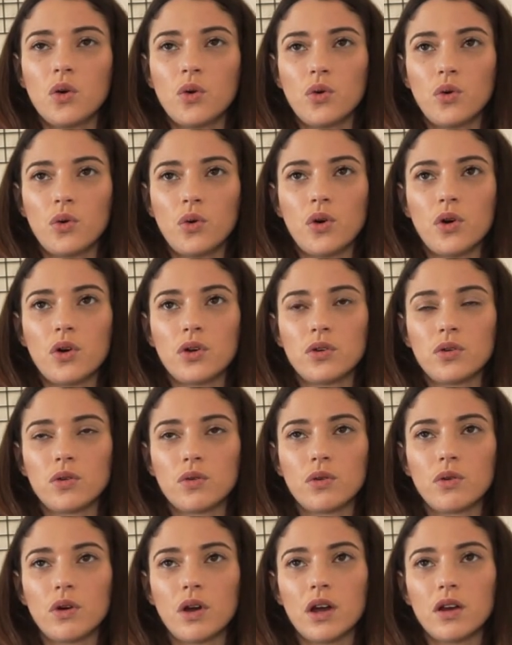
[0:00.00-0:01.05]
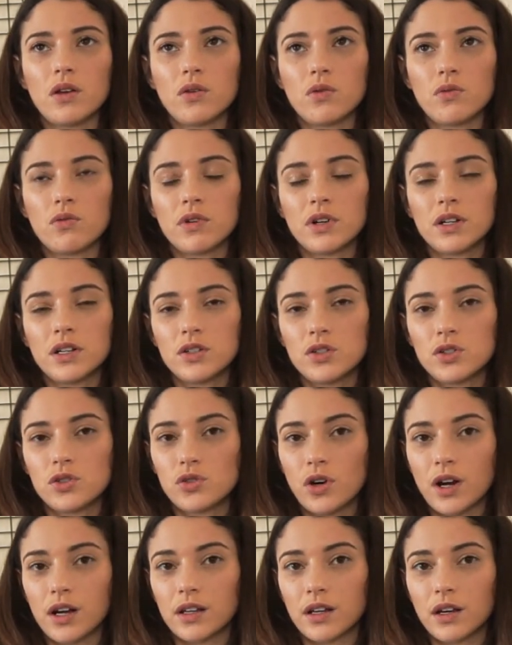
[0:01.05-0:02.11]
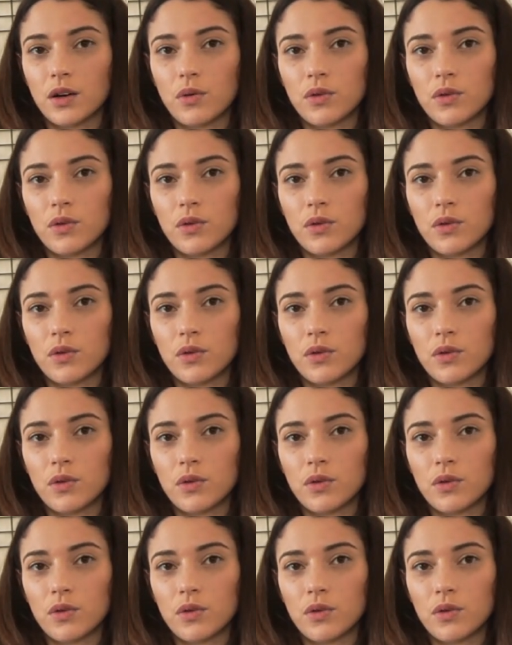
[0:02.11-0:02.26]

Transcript: or you're you're really struggling